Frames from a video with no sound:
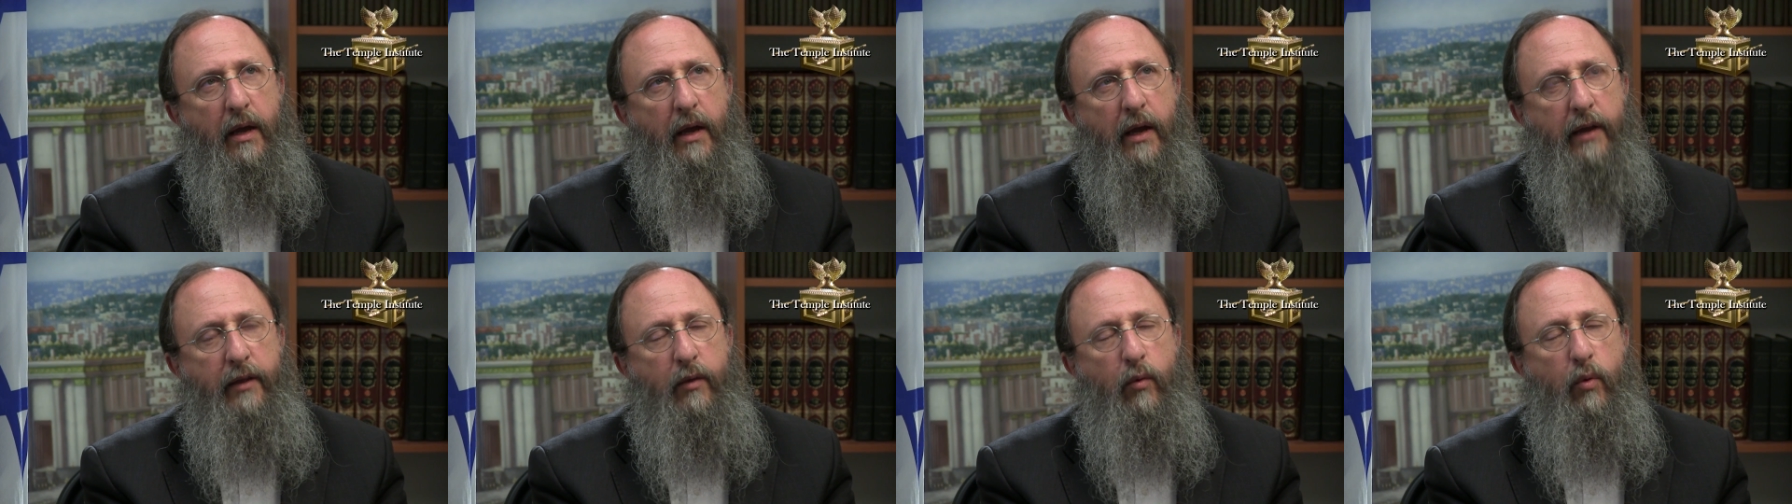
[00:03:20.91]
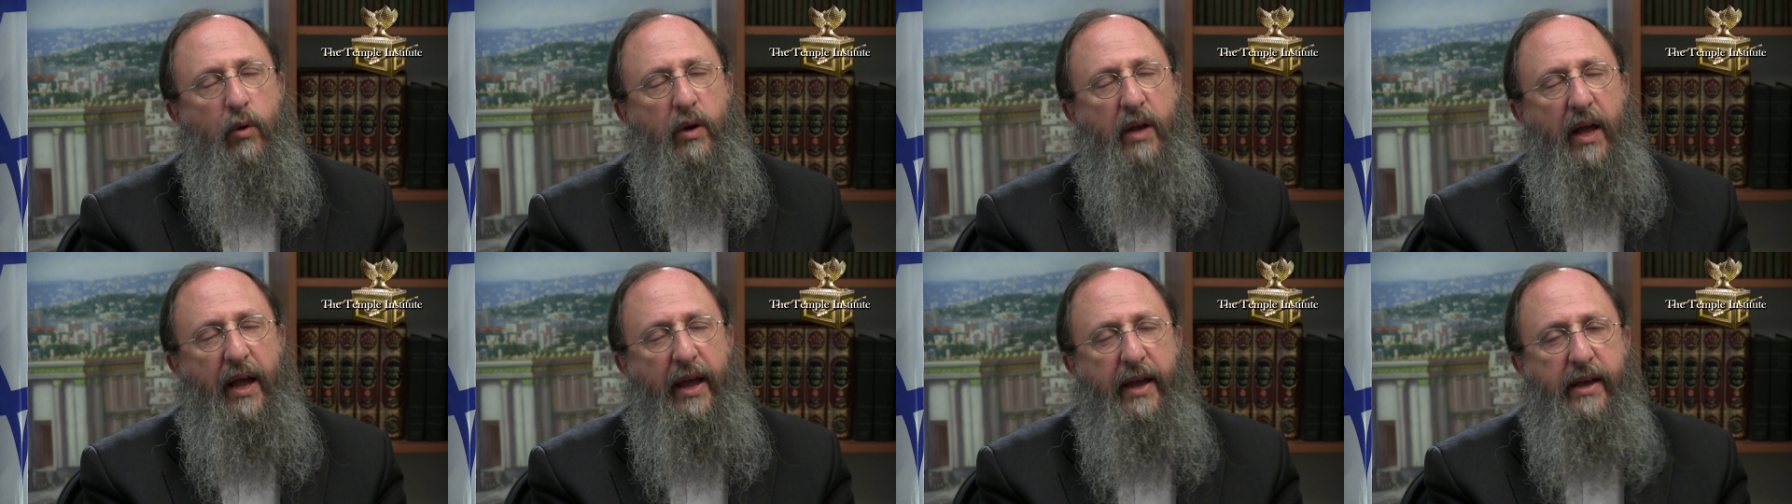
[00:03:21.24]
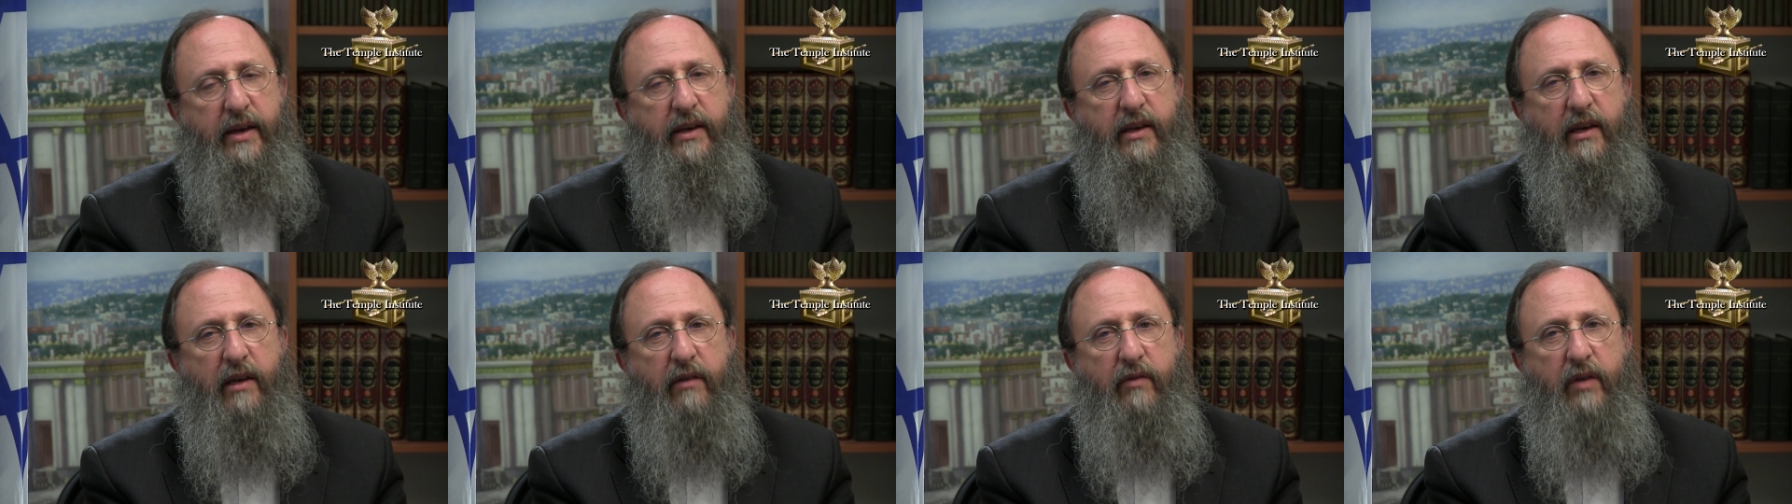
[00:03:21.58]
that the word
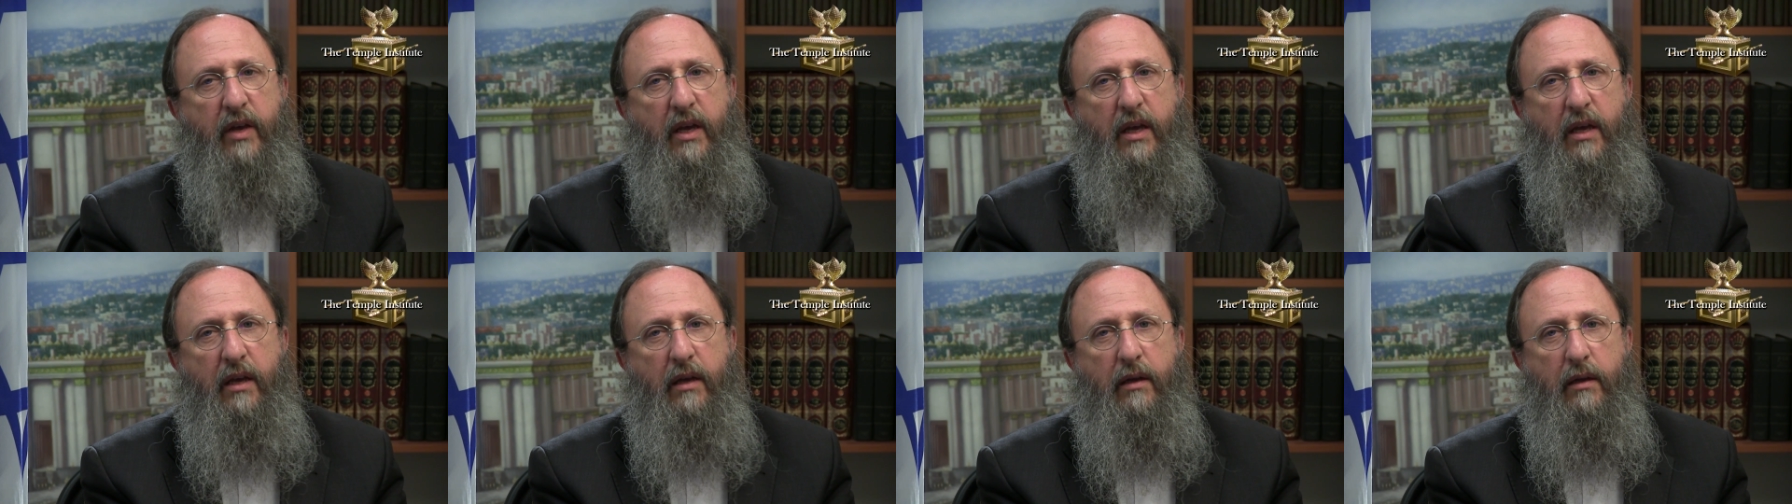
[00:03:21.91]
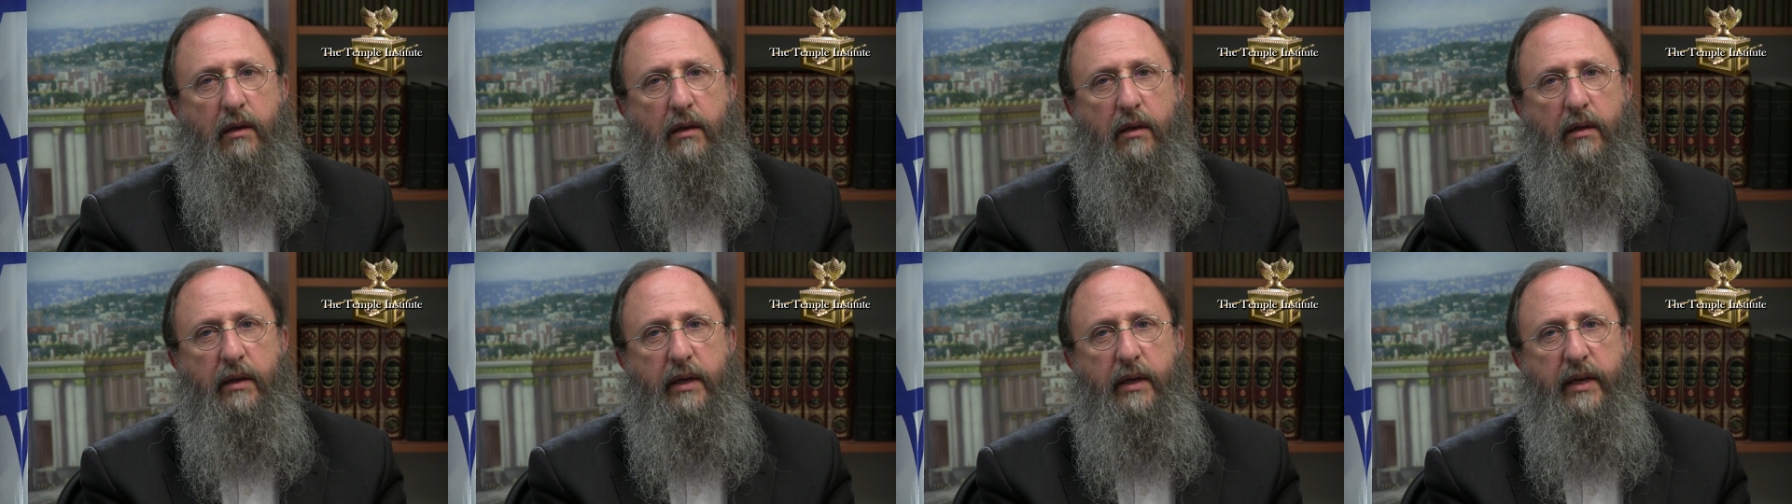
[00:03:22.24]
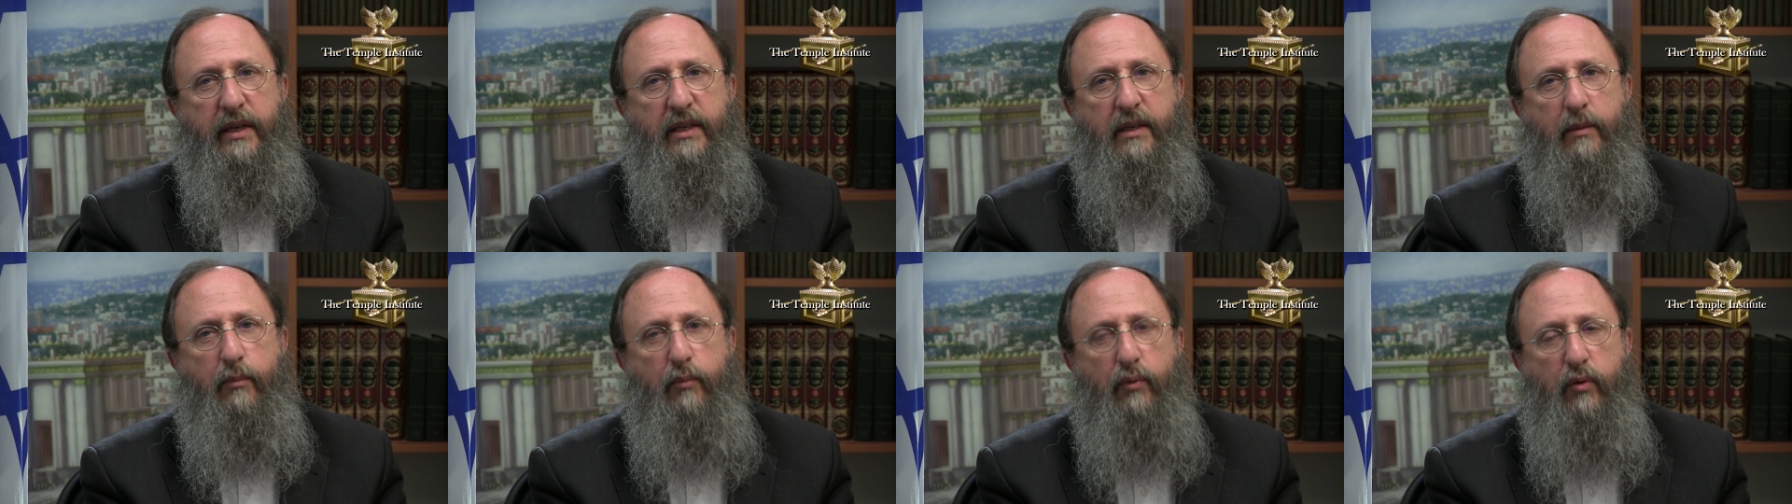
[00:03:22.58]
Eikev, heel,
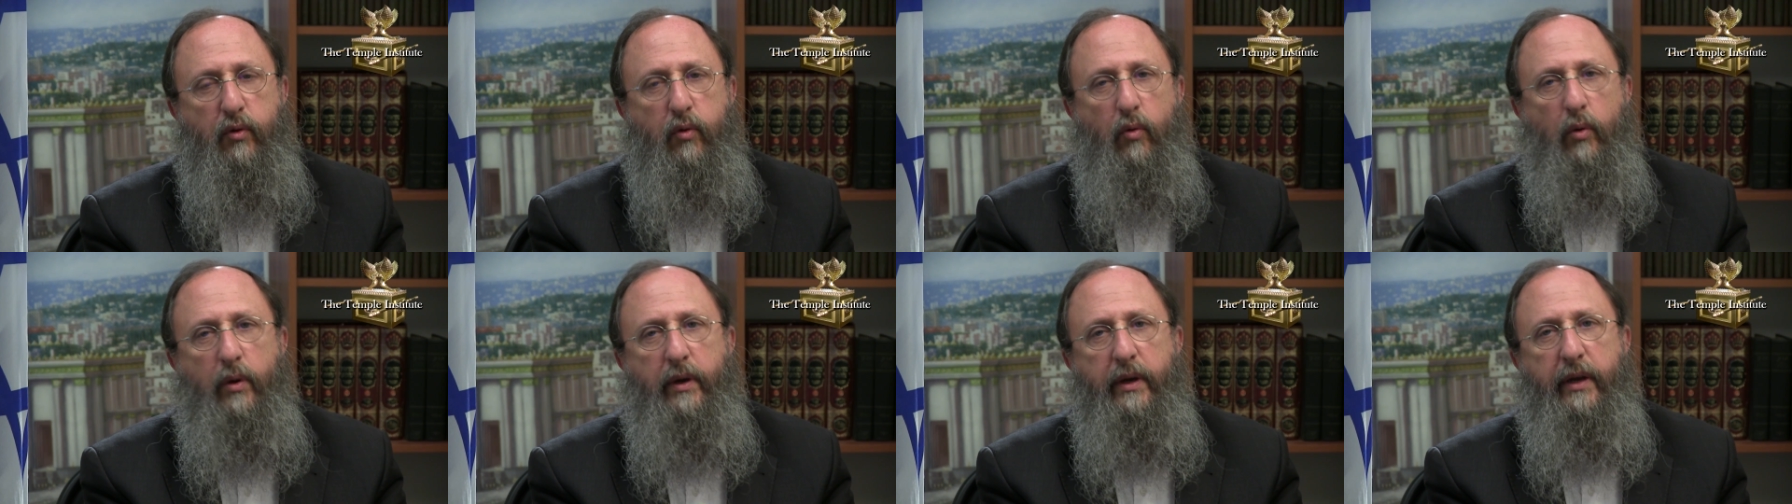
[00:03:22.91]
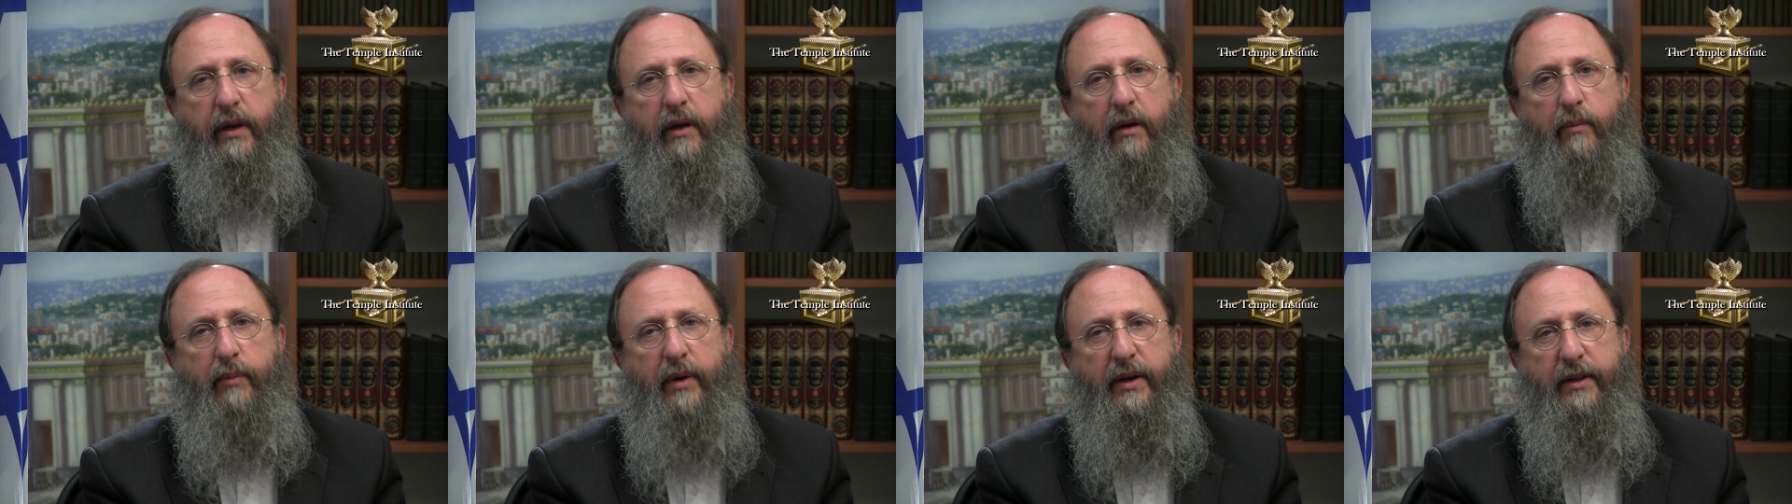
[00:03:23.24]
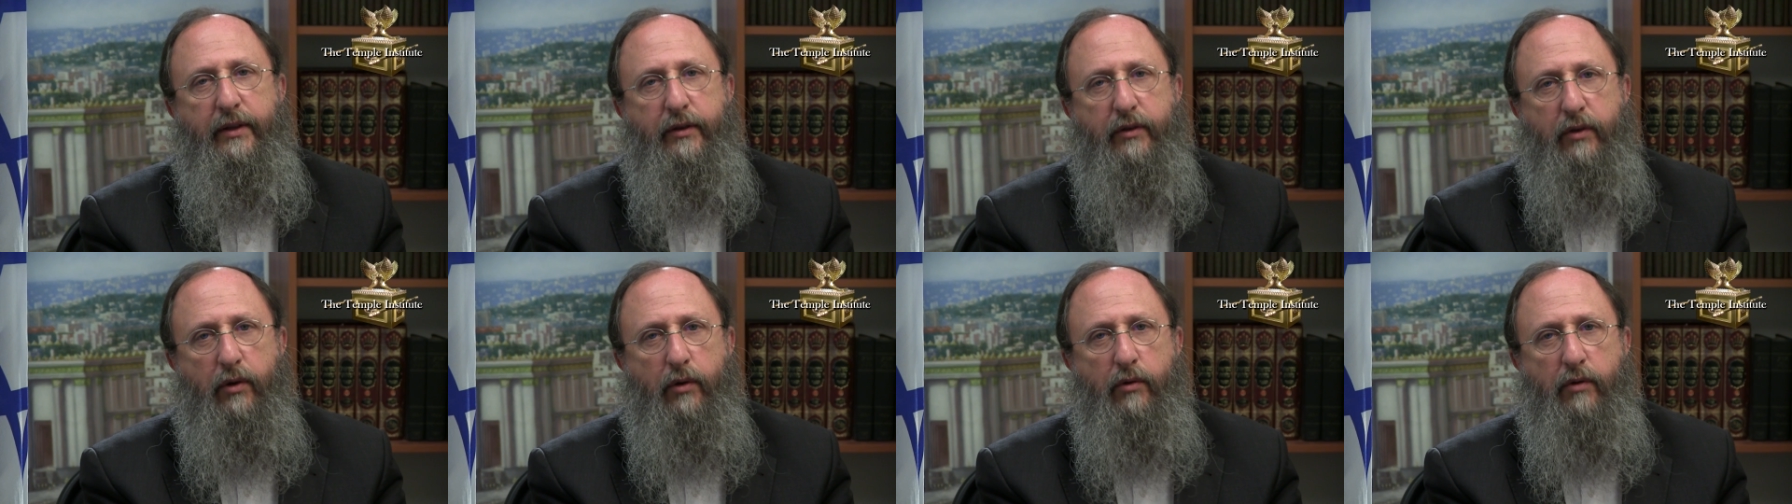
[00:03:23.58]
is employed here by
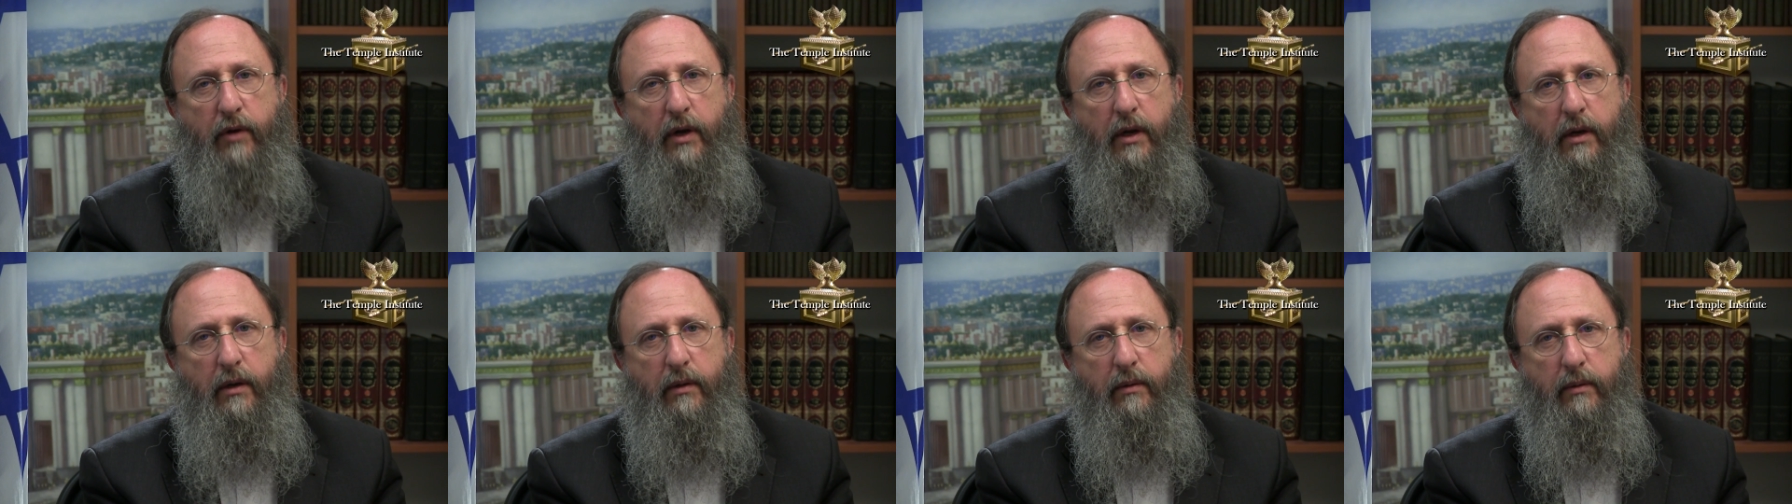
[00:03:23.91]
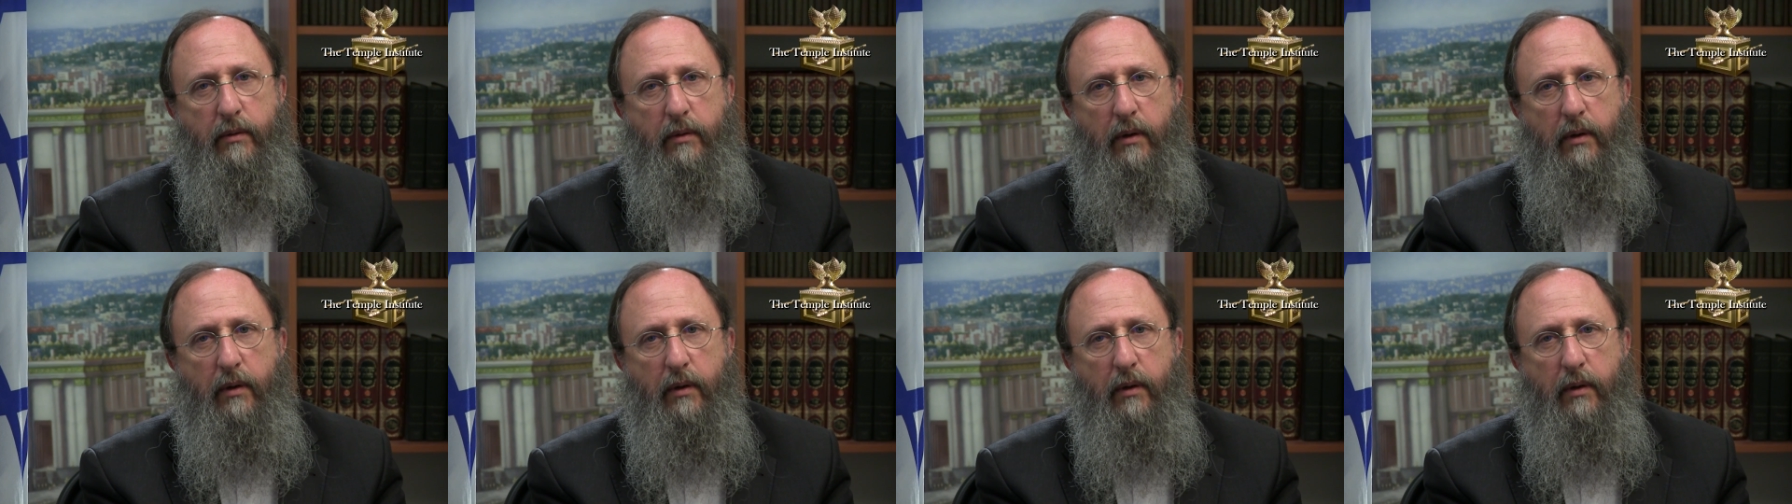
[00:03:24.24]
the Torah